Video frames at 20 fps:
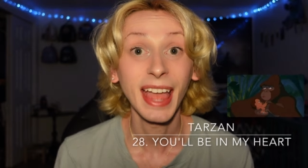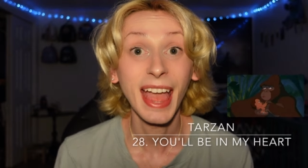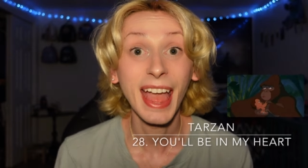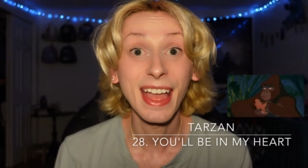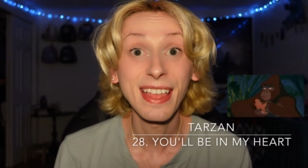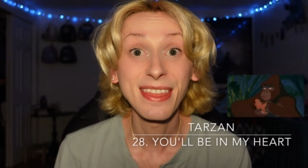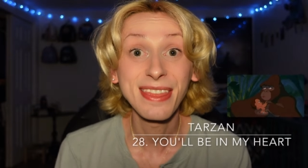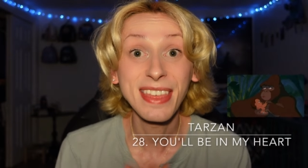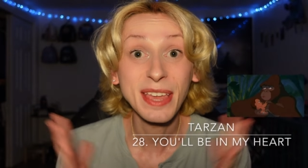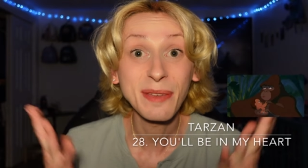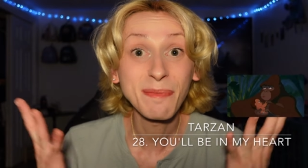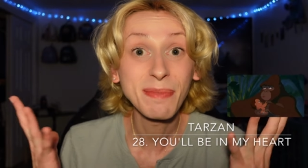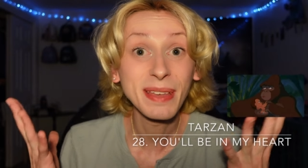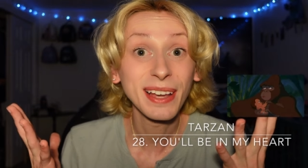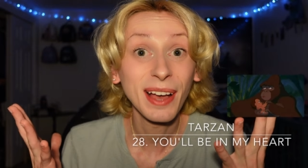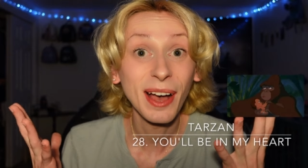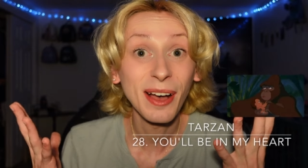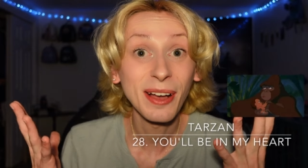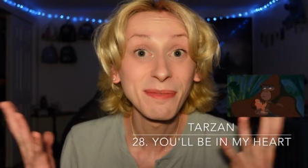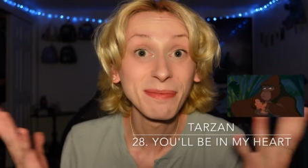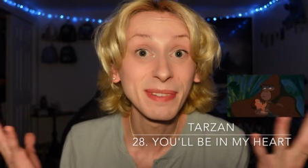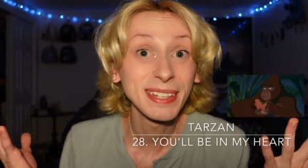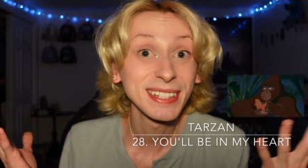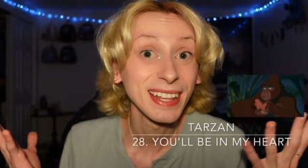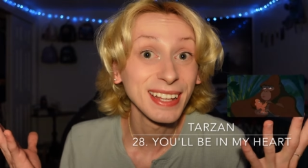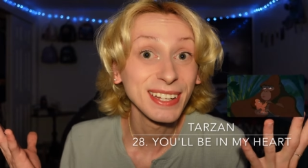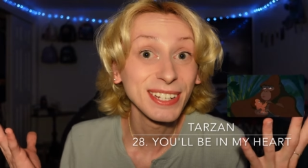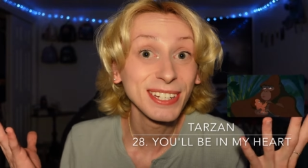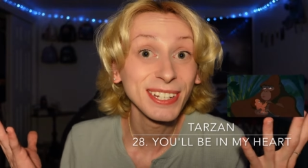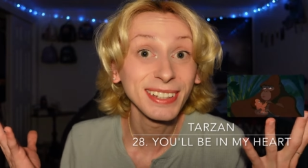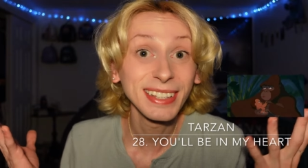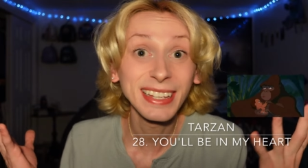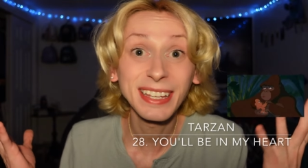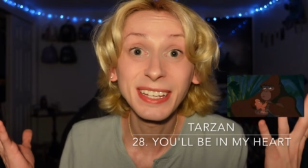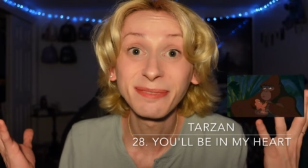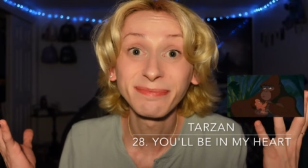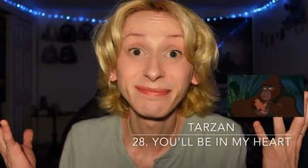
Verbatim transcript: and they become essentially